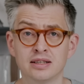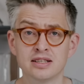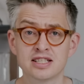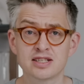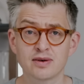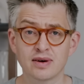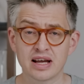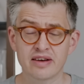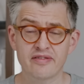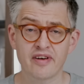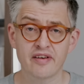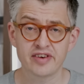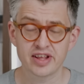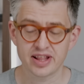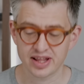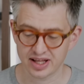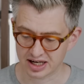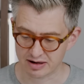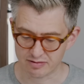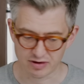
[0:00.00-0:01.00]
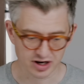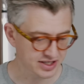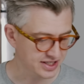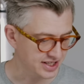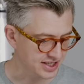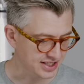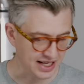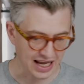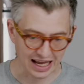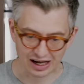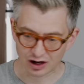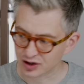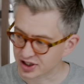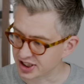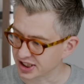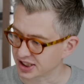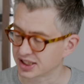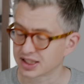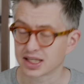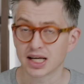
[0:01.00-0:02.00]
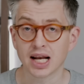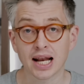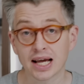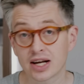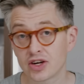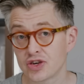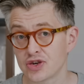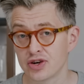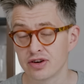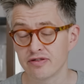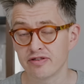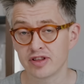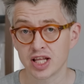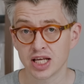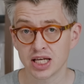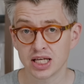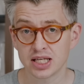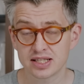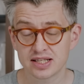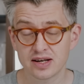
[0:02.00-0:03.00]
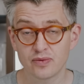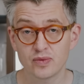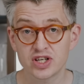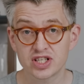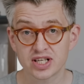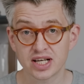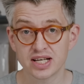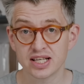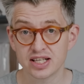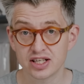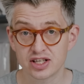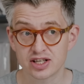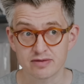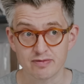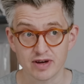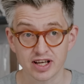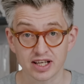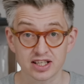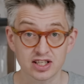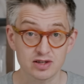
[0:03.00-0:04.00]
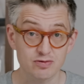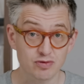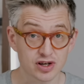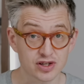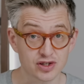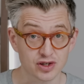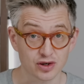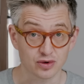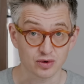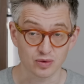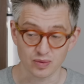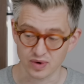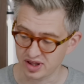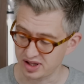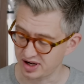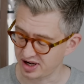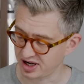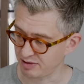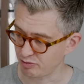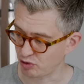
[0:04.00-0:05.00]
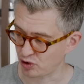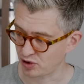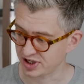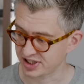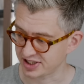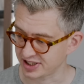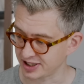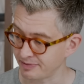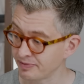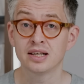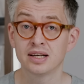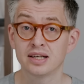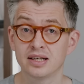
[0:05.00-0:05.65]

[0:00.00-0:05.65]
So I have everything amongst this chaotic collection of things in which I need to make espresso with the 9Barista.